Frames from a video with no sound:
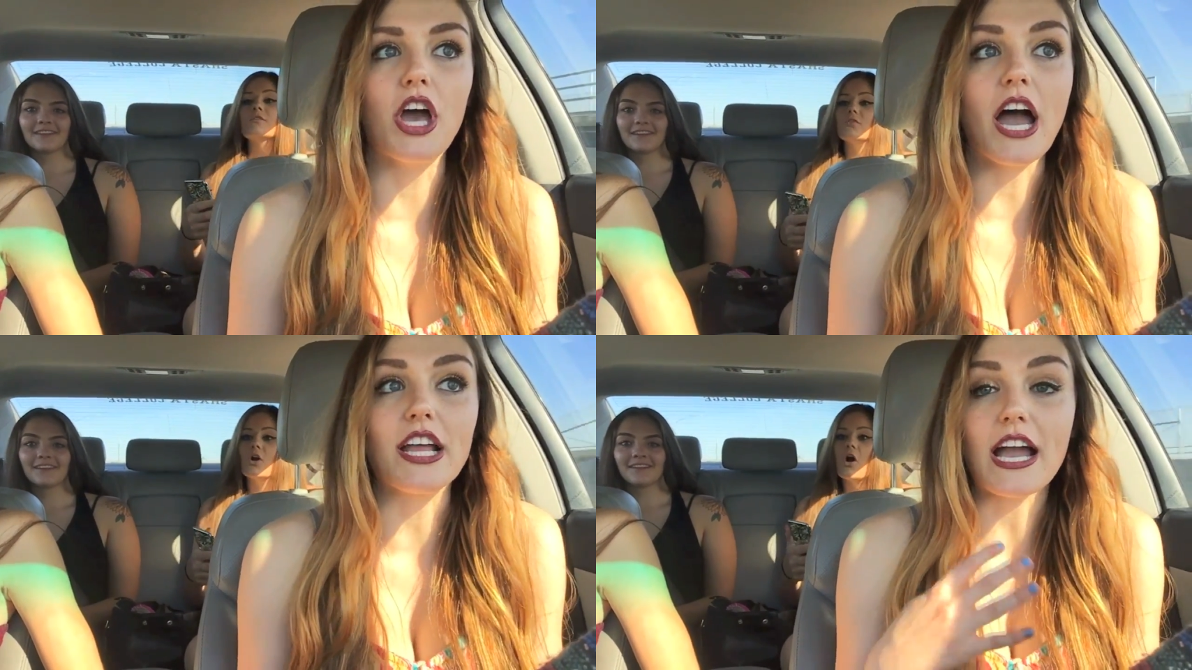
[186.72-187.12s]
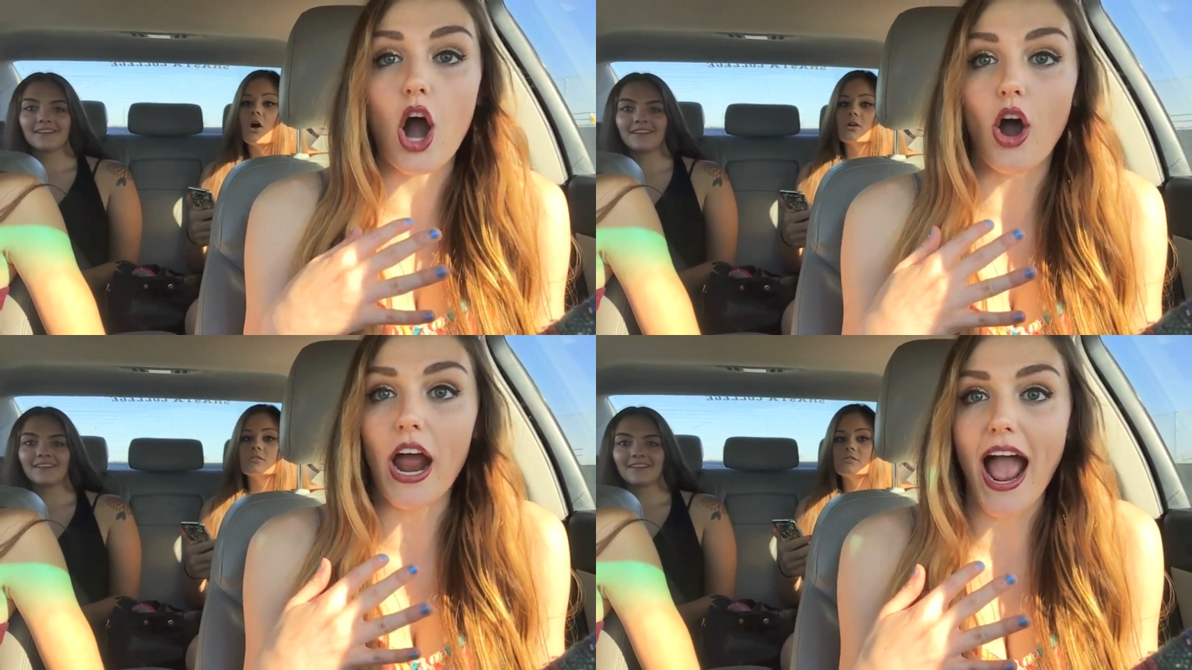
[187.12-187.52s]
Speaker 1: A
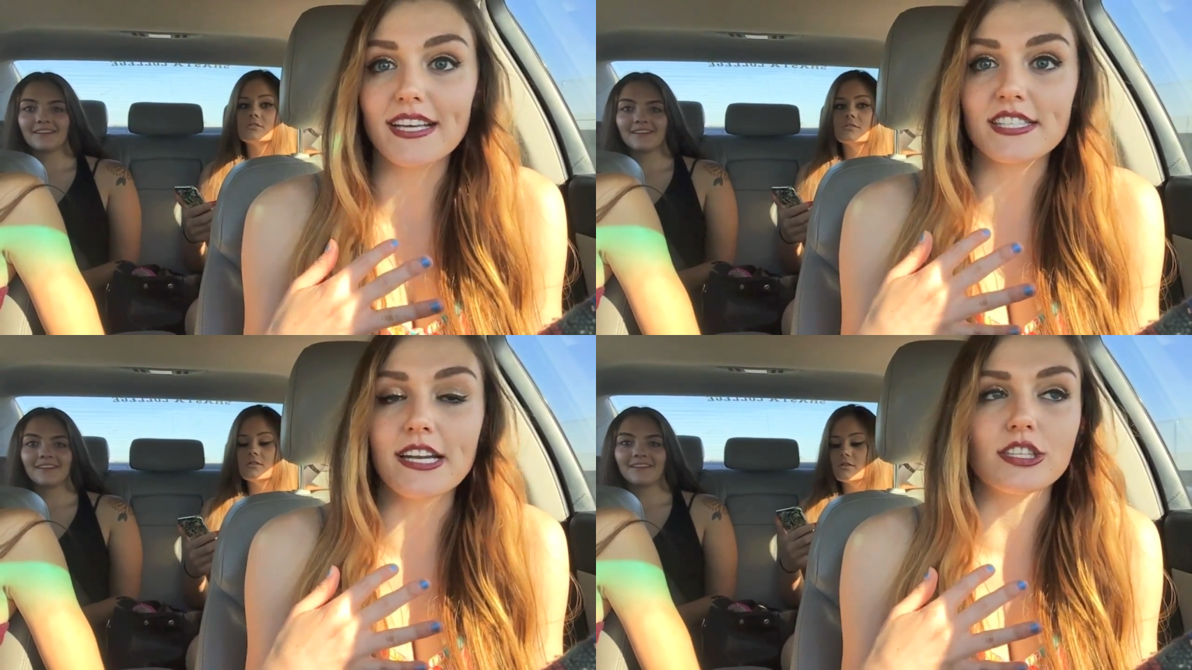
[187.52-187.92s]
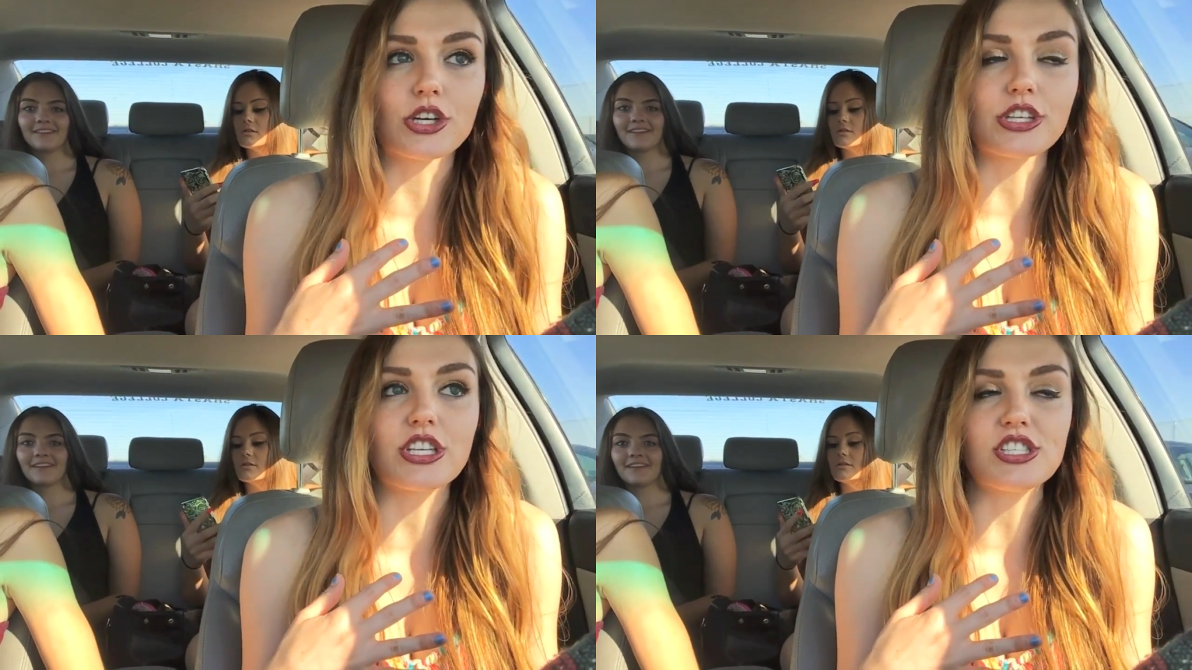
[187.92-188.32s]
car accident
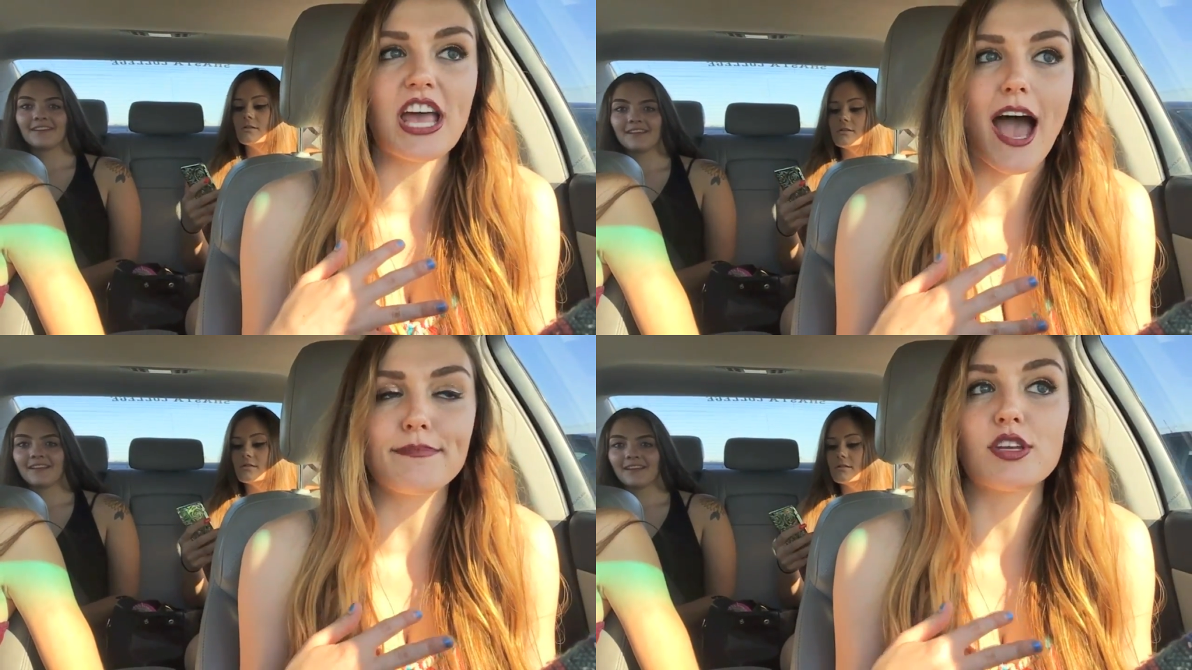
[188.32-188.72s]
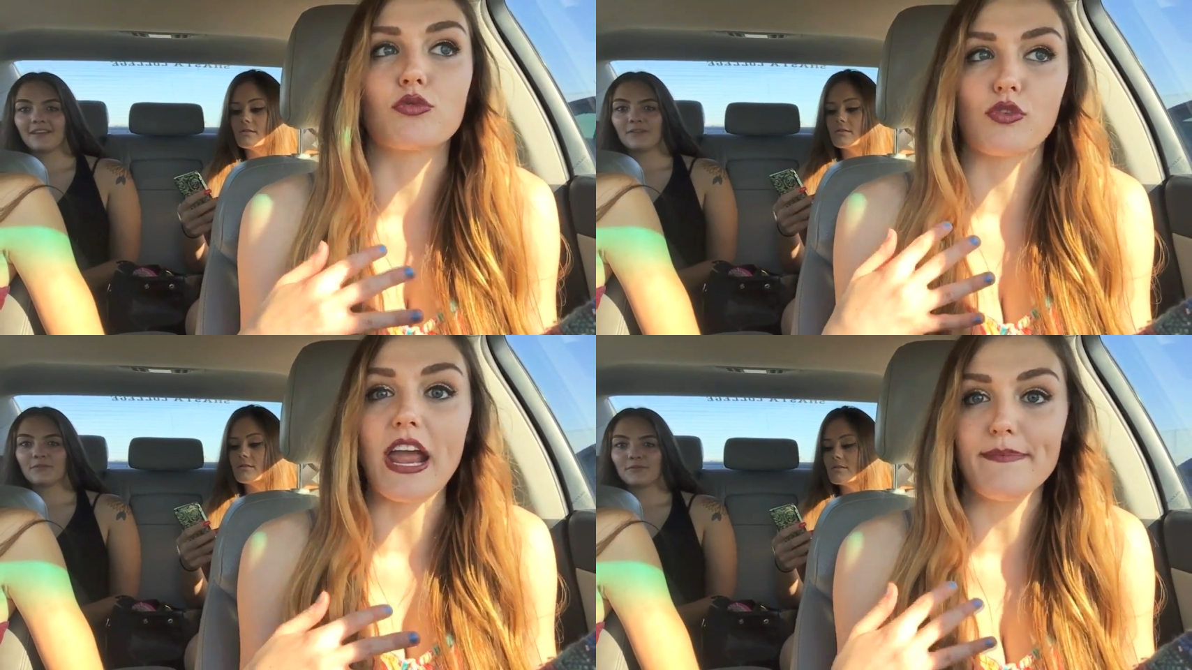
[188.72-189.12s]
literally just
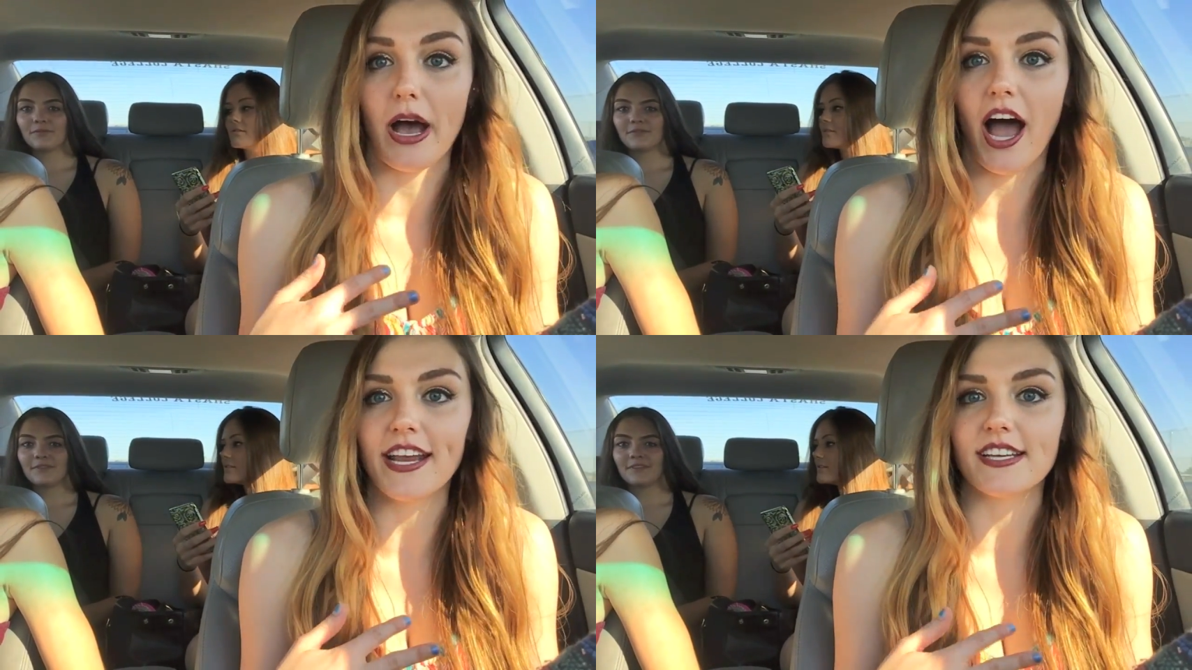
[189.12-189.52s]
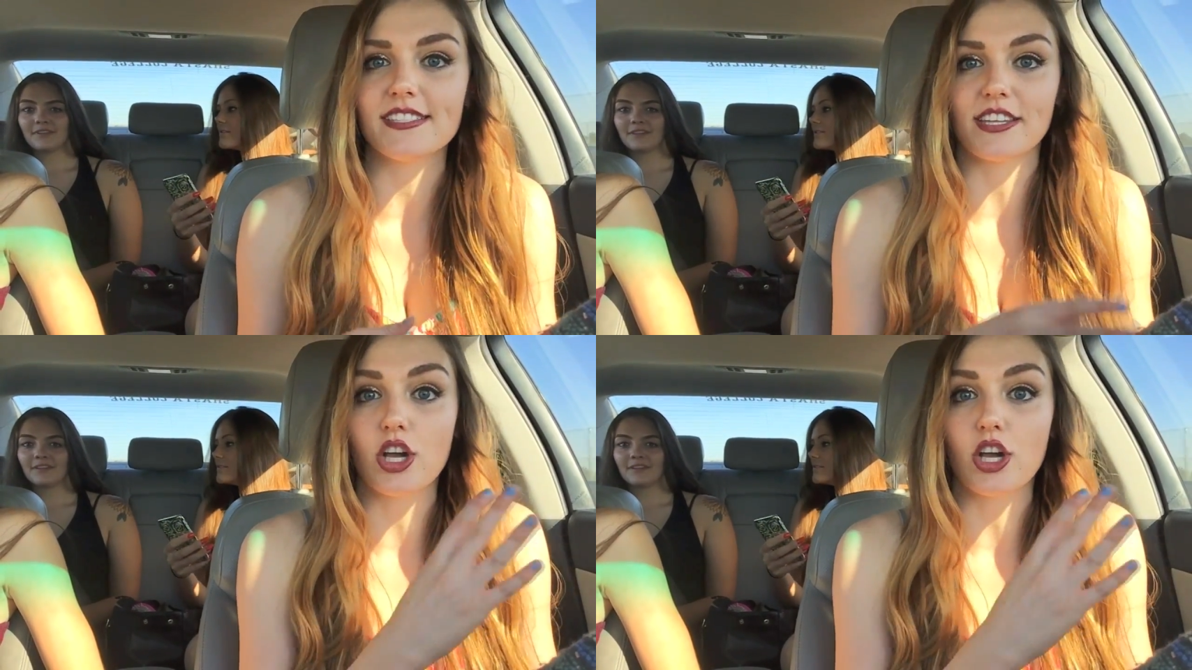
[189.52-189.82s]
happened right behind us.